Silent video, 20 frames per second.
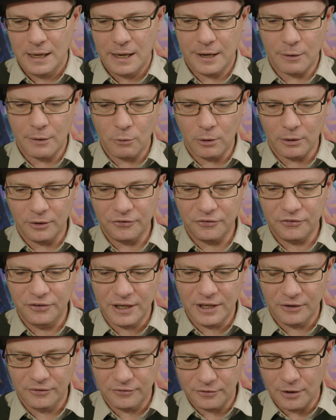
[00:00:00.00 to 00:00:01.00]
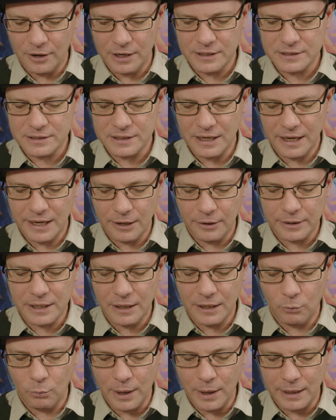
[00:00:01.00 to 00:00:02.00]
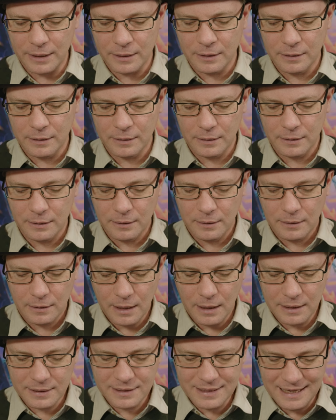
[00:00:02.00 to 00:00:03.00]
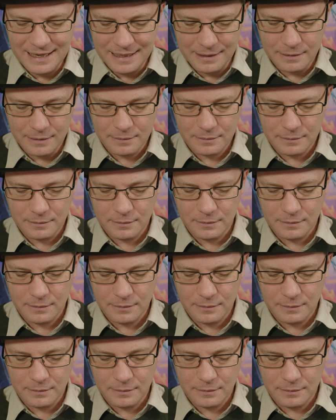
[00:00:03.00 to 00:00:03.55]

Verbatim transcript: and I roll a second dice and I get a 1 again?